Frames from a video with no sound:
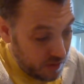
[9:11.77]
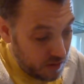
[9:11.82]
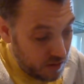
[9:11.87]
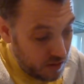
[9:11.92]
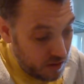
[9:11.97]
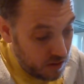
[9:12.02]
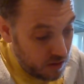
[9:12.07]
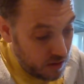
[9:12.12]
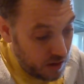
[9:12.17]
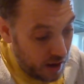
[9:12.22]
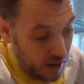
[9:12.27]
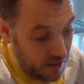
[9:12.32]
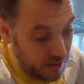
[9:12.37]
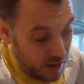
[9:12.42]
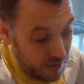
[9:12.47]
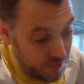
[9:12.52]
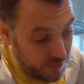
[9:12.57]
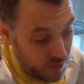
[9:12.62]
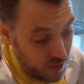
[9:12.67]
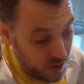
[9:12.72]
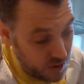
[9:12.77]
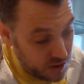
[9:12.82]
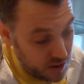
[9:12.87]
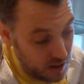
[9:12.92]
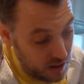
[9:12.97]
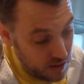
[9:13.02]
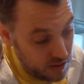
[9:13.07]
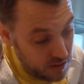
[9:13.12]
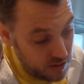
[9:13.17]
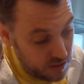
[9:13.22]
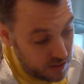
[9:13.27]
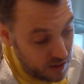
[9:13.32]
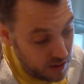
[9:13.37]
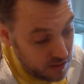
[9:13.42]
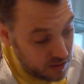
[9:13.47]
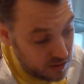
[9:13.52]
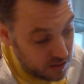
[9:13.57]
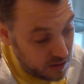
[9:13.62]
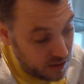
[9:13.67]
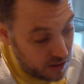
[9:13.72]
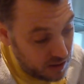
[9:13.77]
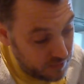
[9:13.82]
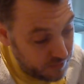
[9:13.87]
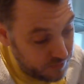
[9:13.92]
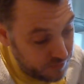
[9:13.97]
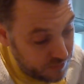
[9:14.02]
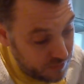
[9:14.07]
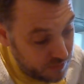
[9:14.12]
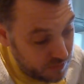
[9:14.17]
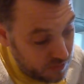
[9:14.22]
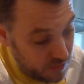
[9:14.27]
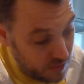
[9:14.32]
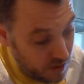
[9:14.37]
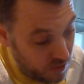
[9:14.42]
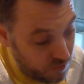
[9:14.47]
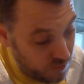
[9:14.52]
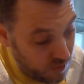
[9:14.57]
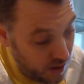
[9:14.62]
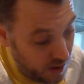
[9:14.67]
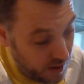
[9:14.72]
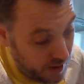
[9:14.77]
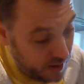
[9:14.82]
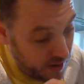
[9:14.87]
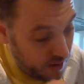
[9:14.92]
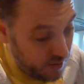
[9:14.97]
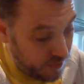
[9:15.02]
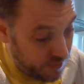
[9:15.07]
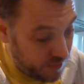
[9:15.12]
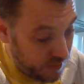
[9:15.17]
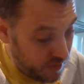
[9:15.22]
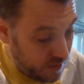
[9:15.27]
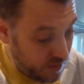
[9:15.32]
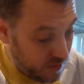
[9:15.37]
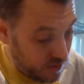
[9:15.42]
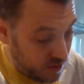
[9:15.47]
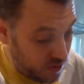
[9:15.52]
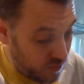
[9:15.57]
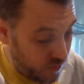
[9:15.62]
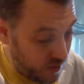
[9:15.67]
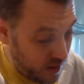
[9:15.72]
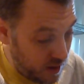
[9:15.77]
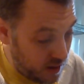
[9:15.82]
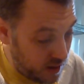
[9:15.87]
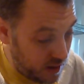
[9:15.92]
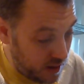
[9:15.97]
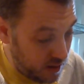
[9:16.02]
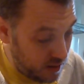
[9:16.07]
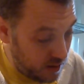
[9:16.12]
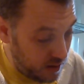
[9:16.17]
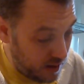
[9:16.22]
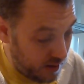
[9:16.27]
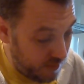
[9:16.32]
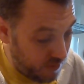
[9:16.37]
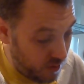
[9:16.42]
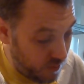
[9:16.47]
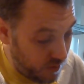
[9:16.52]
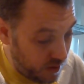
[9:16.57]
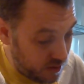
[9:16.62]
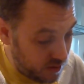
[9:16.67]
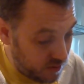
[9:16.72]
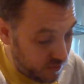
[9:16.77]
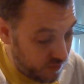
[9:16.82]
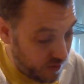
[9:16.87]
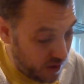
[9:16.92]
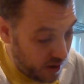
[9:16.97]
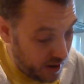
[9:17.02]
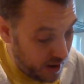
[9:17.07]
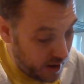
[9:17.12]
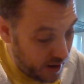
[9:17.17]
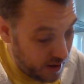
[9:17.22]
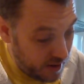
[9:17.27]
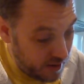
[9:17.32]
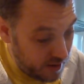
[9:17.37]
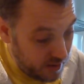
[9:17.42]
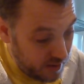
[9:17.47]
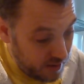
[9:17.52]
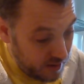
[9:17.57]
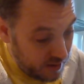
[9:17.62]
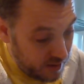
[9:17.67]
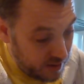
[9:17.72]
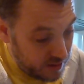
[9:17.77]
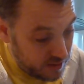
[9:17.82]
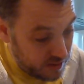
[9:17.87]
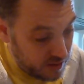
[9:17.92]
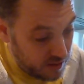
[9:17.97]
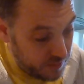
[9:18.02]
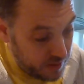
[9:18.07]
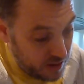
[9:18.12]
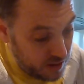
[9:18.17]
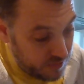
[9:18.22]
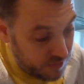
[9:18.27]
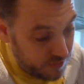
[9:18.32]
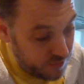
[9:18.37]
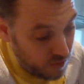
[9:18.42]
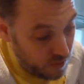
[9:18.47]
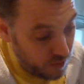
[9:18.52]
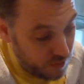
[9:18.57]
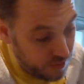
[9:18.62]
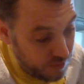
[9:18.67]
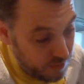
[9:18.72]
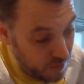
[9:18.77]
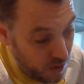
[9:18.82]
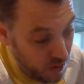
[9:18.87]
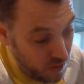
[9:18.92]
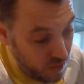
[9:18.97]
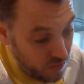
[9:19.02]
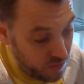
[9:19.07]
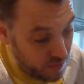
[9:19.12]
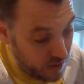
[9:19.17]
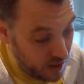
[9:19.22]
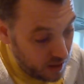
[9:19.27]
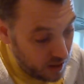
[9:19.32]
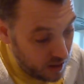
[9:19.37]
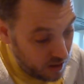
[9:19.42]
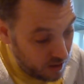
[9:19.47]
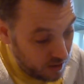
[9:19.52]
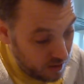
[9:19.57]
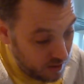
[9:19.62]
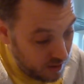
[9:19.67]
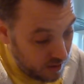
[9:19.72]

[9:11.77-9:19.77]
and unfortunately the thing that's going to arrive to rekindle everyone's fire is going to be the fourth movie,